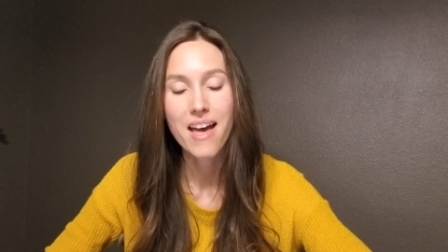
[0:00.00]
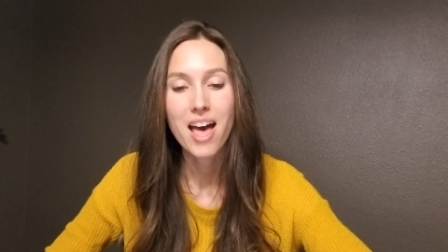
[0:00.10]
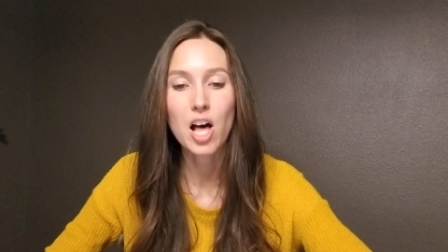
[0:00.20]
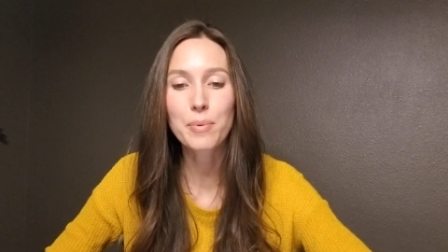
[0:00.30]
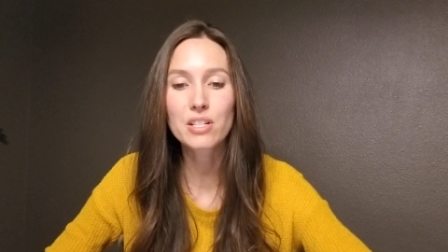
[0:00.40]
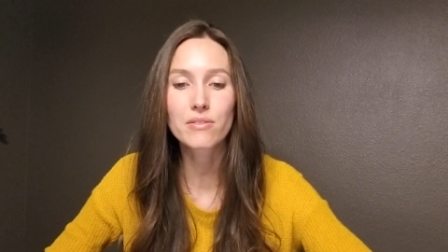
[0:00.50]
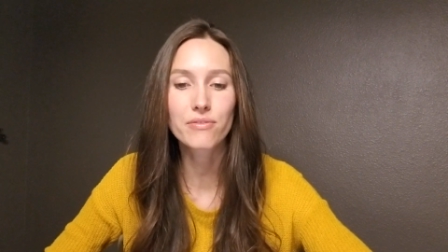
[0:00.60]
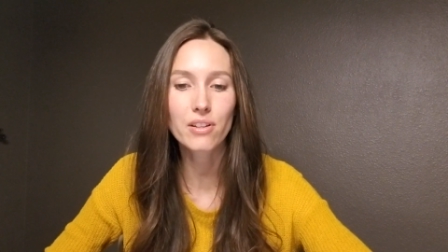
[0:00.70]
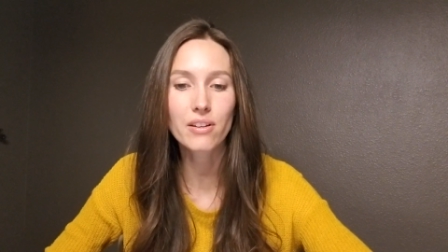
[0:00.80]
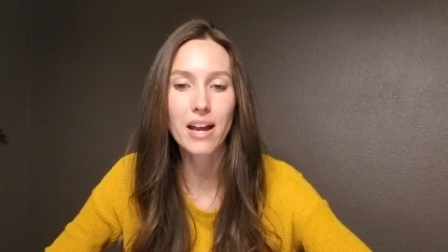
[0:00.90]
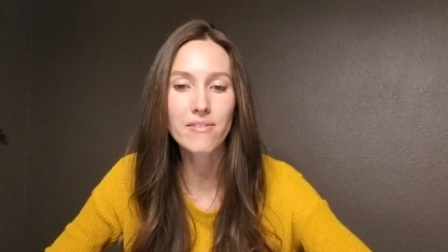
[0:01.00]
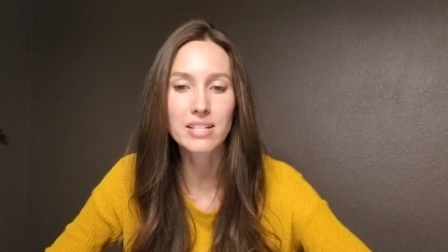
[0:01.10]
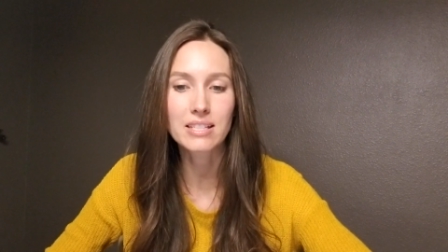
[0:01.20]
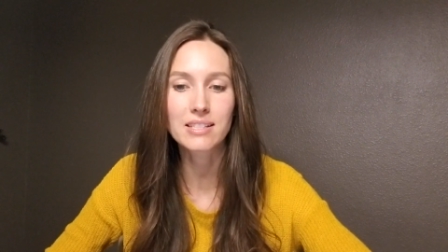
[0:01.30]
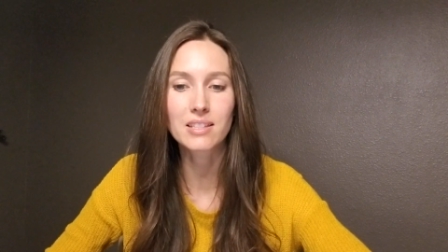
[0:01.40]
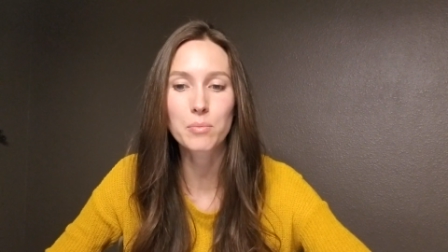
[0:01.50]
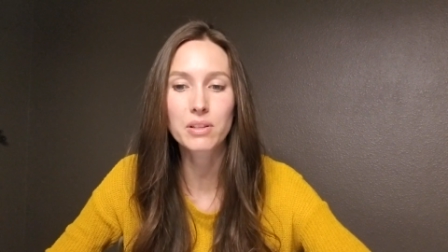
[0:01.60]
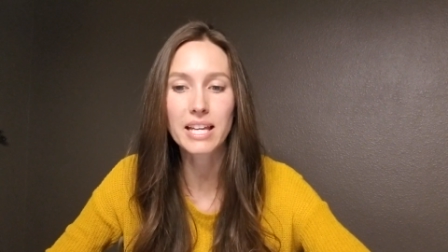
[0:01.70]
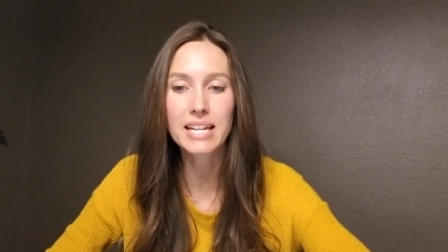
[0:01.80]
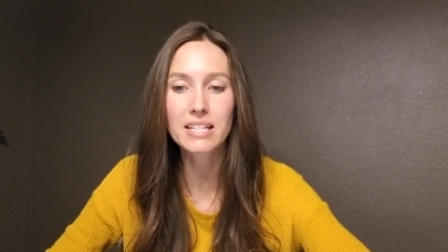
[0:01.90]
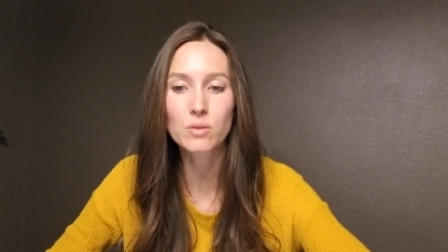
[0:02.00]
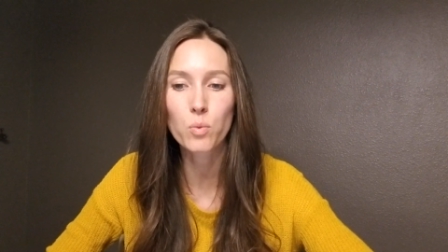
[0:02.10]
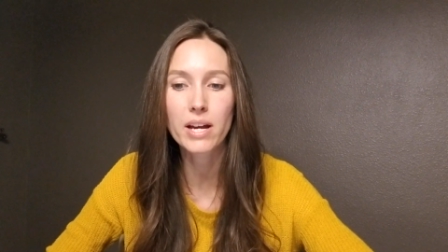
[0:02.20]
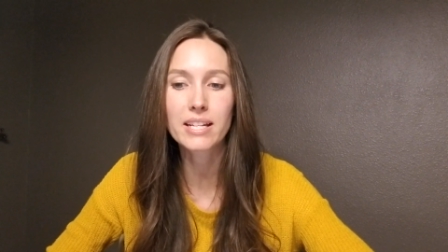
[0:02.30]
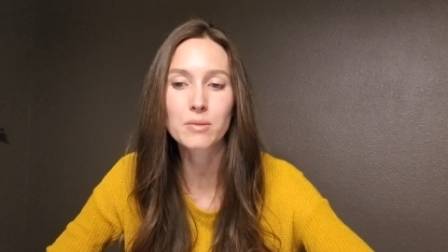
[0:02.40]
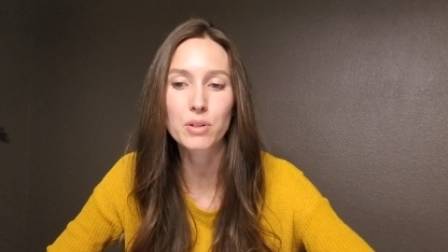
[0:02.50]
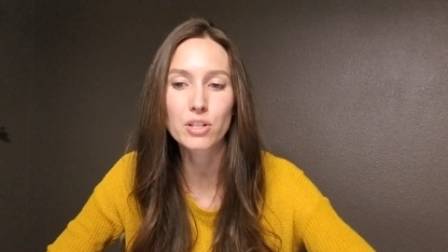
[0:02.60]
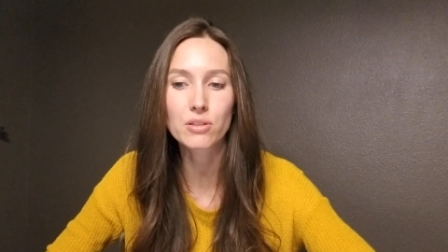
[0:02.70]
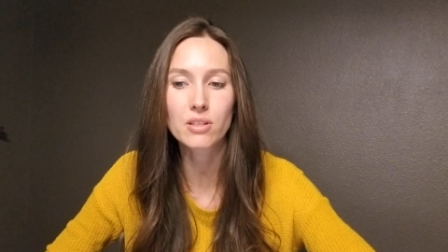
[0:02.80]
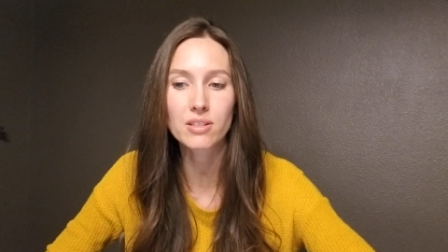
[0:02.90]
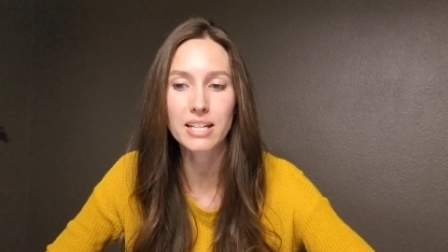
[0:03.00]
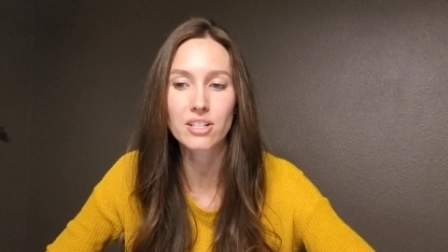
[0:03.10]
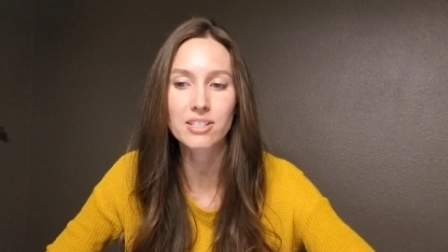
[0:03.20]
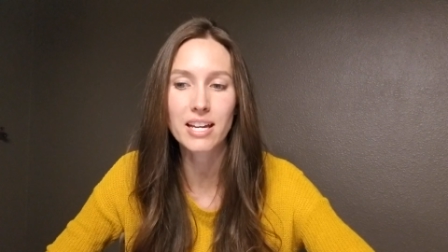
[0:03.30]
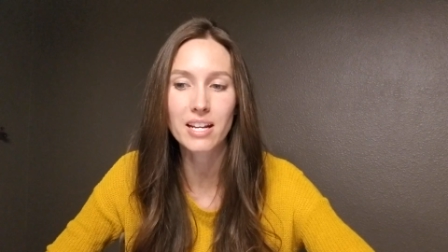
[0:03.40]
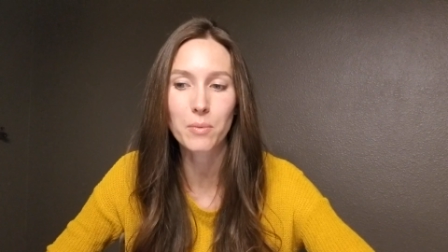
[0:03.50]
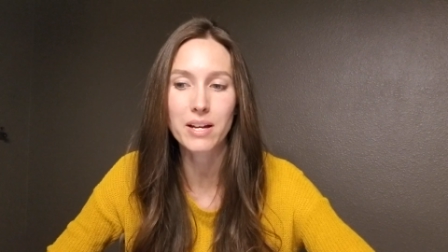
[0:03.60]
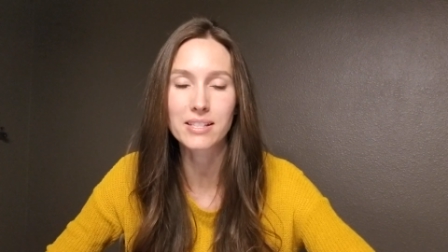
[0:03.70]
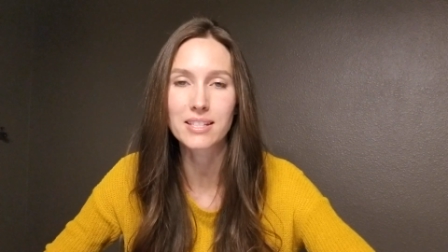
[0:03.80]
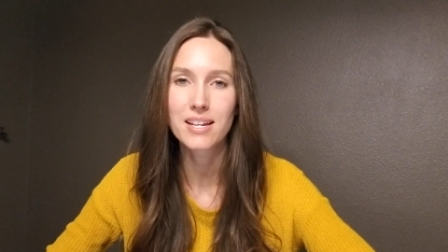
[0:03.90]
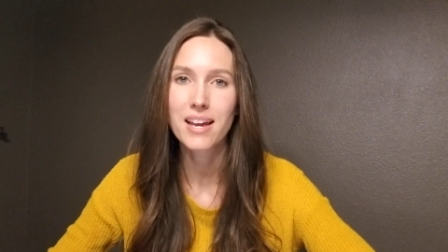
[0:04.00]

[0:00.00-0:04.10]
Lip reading: helping to further evidence that the plate is what its producers later said it was,